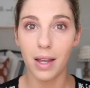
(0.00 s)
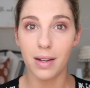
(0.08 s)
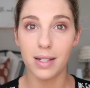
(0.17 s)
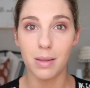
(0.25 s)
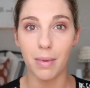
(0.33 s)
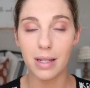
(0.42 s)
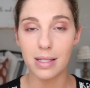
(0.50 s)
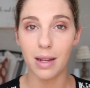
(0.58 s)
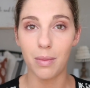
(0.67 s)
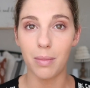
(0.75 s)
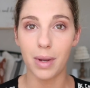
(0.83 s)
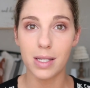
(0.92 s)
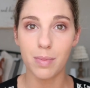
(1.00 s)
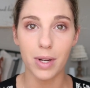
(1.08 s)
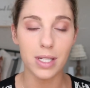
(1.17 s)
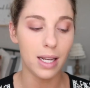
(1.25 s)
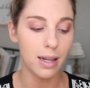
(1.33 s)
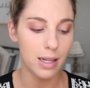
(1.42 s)
I think it's amazing when my
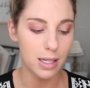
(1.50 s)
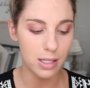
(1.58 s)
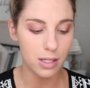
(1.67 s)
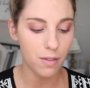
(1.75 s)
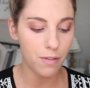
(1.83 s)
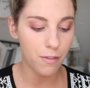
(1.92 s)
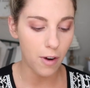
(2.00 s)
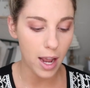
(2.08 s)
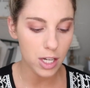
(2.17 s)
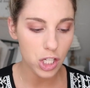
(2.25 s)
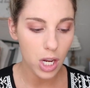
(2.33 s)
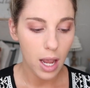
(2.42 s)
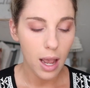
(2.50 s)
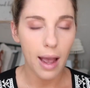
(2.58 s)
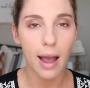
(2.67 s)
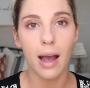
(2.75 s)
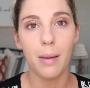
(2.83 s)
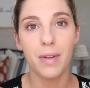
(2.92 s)
spray tan is fresh.
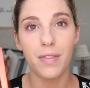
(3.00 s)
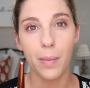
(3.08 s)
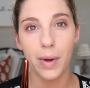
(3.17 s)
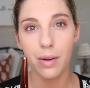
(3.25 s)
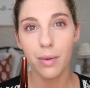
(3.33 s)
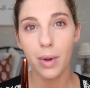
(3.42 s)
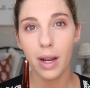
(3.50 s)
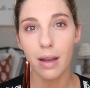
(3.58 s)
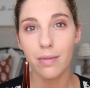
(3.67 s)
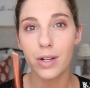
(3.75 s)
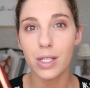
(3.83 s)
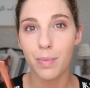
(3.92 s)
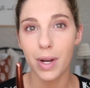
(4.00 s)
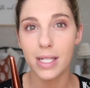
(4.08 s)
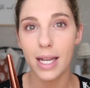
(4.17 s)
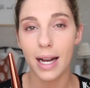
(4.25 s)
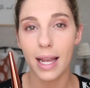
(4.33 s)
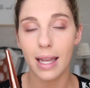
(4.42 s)
If you're wondering what I get for a spray
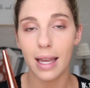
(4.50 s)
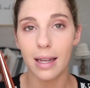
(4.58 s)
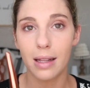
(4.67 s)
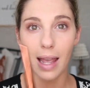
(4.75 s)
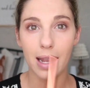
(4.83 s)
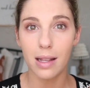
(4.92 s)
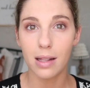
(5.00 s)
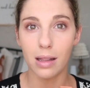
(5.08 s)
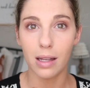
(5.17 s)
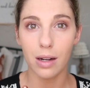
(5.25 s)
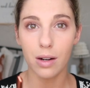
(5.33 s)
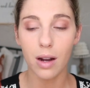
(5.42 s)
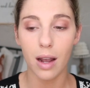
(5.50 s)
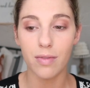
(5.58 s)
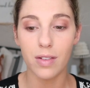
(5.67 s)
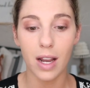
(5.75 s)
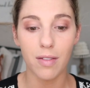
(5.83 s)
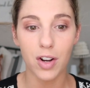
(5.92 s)
tan, I get light clear.
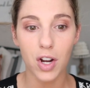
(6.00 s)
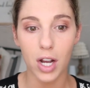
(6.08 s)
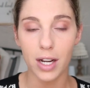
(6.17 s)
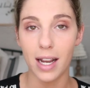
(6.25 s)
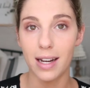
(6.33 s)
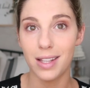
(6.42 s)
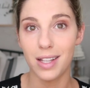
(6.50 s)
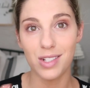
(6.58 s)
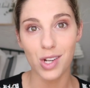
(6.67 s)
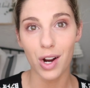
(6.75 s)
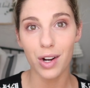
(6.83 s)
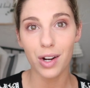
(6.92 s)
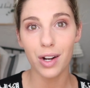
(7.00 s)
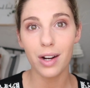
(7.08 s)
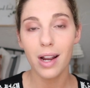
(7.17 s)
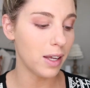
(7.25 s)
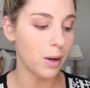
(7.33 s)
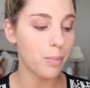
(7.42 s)
I've never gotten anything
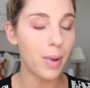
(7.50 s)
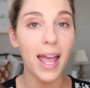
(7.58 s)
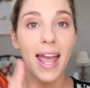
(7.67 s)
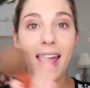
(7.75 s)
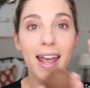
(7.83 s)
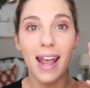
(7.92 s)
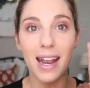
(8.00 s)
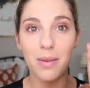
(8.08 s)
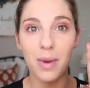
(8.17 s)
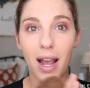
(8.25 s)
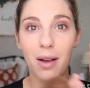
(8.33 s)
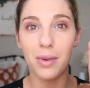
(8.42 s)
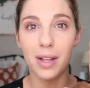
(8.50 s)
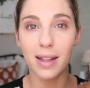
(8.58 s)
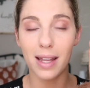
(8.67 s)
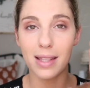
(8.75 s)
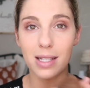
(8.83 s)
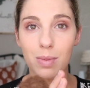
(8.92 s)
darker clear, but anyway, I really
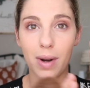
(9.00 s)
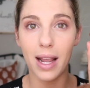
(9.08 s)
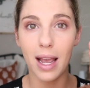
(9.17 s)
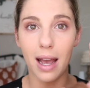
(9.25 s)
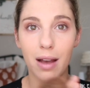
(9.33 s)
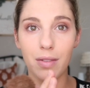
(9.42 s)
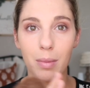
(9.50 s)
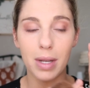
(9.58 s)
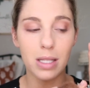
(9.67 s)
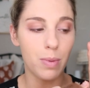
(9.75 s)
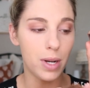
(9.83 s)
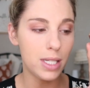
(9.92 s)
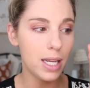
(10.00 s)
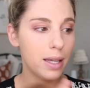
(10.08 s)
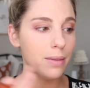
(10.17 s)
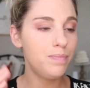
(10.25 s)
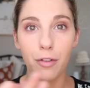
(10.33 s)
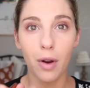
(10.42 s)
like this when I have my spray
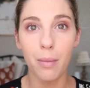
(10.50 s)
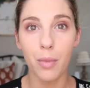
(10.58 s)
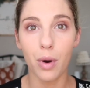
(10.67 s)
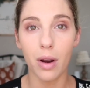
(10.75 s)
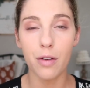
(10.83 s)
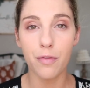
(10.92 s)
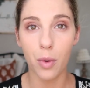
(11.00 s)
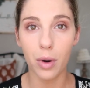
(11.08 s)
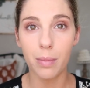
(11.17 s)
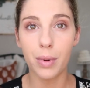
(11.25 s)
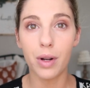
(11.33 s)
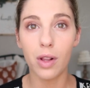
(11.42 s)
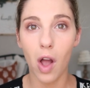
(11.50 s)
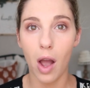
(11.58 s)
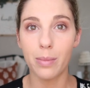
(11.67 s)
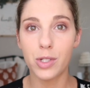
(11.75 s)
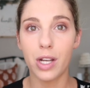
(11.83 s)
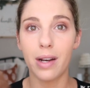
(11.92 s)
tan. For a more affordable
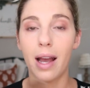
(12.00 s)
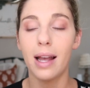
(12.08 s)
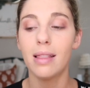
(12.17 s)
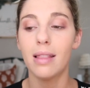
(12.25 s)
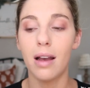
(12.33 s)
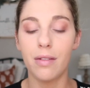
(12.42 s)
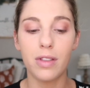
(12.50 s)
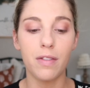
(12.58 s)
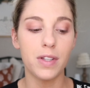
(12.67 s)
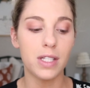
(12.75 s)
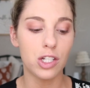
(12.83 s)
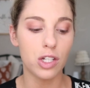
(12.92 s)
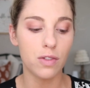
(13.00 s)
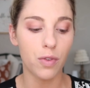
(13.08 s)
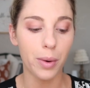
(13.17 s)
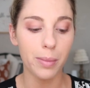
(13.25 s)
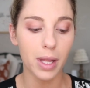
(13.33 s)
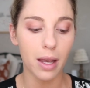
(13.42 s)
option, I love the Physicians
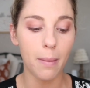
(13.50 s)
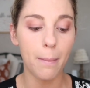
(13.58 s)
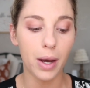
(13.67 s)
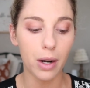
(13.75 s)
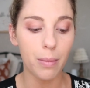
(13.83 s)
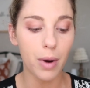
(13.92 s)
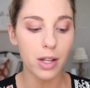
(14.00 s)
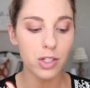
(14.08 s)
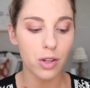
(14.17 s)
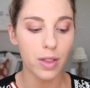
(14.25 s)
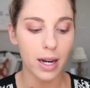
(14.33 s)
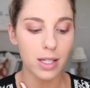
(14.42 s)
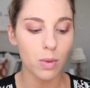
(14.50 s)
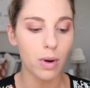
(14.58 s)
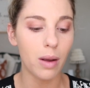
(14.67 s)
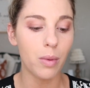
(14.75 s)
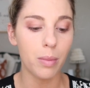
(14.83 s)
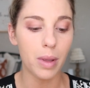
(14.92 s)
Formula Butter Bronzer. That is what
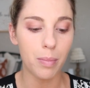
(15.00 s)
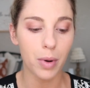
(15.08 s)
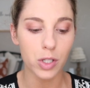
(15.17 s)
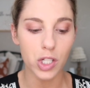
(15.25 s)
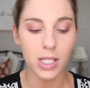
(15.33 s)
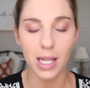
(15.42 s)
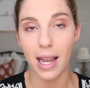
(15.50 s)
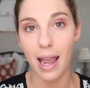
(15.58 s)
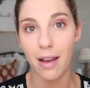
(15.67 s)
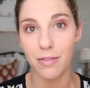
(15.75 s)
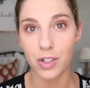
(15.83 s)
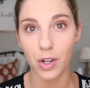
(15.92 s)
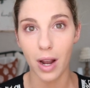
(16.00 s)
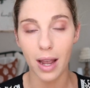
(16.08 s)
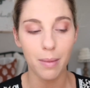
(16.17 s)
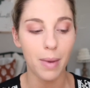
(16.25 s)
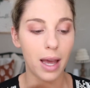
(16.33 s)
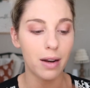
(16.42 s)
I will be purchasing after I
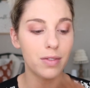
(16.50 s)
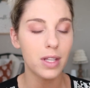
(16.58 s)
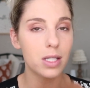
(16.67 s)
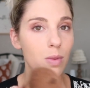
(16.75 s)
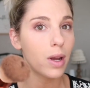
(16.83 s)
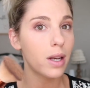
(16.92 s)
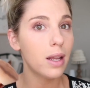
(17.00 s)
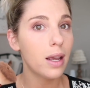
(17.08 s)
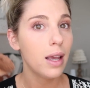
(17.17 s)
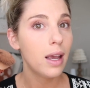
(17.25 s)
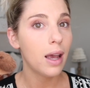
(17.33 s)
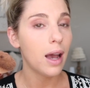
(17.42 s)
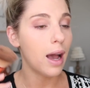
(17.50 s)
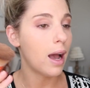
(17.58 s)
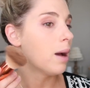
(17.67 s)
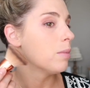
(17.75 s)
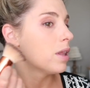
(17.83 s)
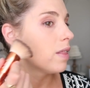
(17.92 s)
am out of this one.
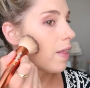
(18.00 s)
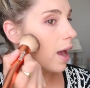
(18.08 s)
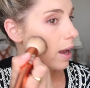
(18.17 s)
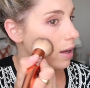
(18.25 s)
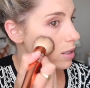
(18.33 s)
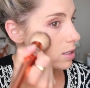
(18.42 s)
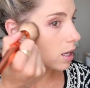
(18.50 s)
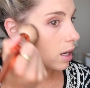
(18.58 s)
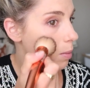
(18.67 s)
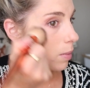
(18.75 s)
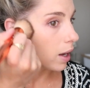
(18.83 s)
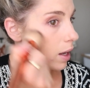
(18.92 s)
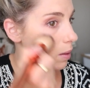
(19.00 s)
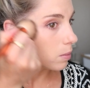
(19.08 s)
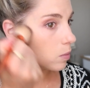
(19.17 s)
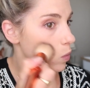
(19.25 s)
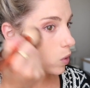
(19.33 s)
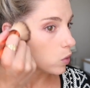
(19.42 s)
That is like my
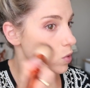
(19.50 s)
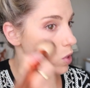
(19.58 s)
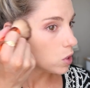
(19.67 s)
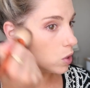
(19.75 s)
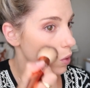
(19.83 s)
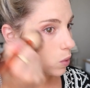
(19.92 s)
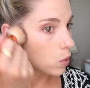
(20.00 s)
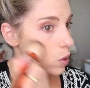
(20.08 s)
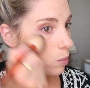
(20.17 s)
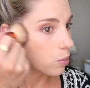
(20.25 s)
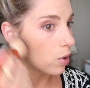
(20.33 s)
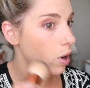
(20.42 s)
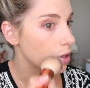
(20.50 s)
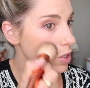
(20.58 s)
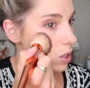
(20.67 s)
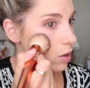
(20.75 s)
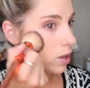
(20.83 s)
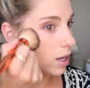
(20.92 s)
go-to
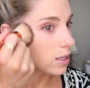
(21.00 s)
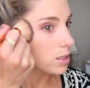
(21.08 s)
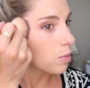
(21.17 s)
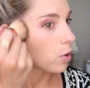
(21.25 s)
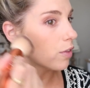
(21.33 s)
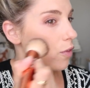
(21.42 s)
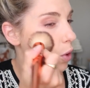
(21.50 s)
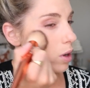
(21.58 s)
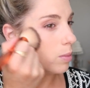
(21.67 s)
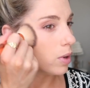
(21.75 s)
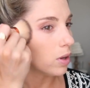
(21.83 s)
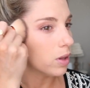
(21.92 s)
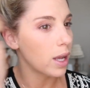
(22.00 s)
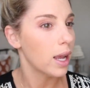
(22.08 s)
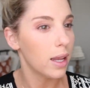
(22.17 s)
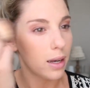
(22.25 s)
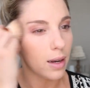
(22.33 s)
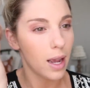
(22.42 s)
bronzer that is more affordable
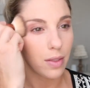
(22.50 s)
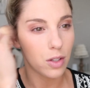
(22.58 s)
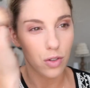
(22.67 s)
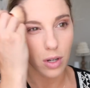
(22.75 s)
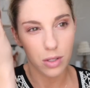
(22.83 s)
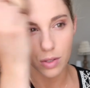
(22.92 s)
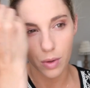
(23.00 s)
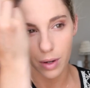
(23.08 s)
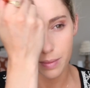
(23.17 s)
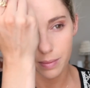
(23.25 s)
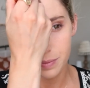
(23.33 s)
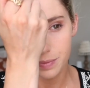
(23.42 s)
and at the drugstore.